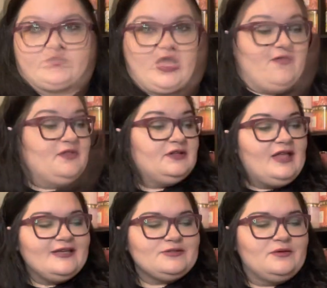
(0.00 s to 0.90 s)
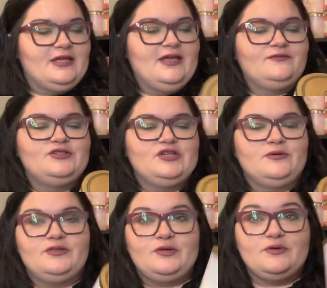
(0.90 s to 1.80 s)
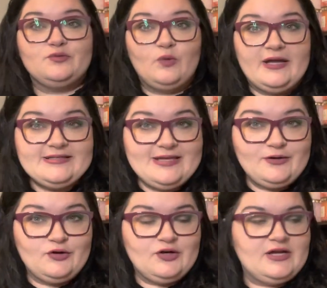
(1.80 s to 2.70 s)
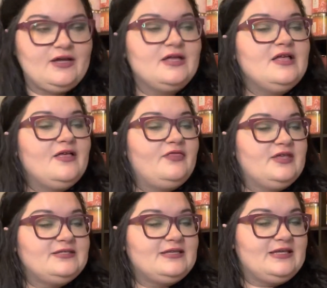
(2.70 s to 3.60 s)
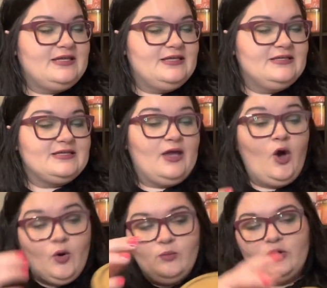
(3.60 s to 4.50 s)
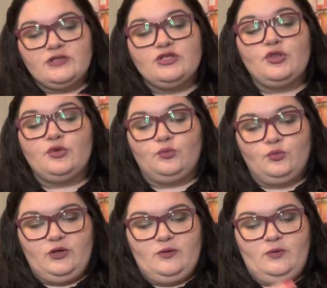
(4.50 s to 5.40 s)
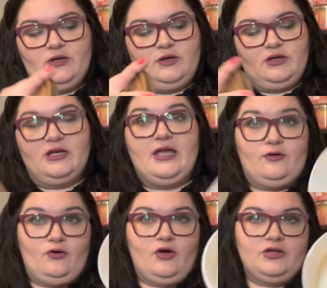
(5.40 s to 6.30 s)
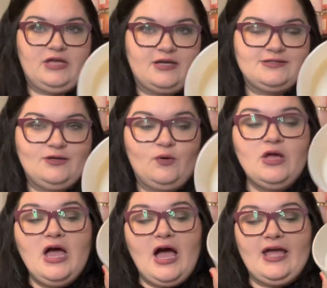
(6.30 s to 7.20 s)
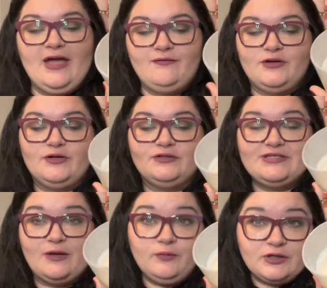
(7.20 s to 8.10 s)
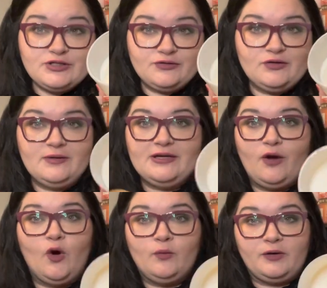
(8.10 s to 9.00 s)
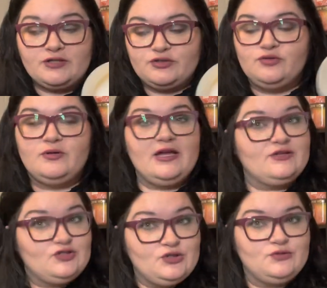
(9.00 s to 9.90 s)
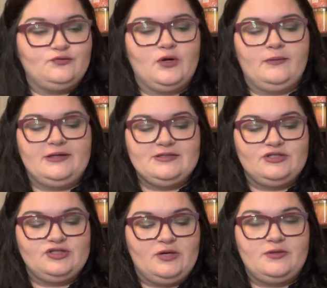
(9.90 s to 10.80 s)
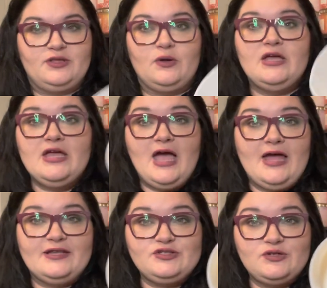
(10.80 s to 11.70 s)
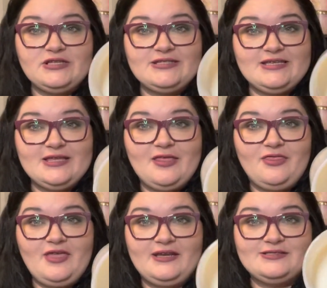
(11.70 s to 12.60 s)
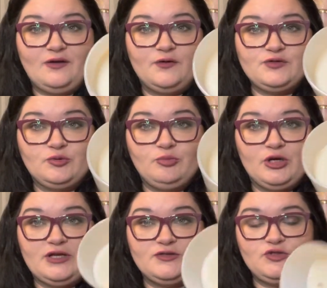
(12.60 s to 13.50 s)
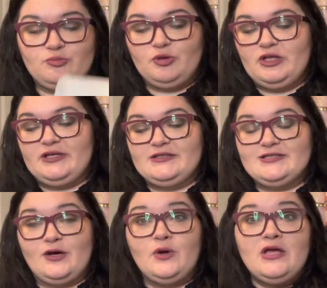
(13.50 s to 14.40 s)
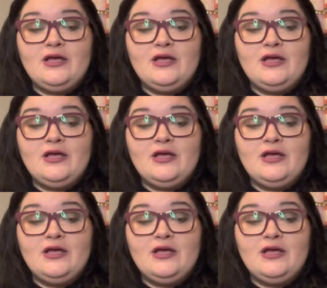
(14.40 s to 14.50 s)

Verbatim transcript: And the last one I have to share with you is White Sangria. This is a HomeWorx three wick candle. Yeah. So I have a ScentWorx three wick, a HomeWorx three wick, and two four wicks to share with you. And as you can see, that is also burning super clean. So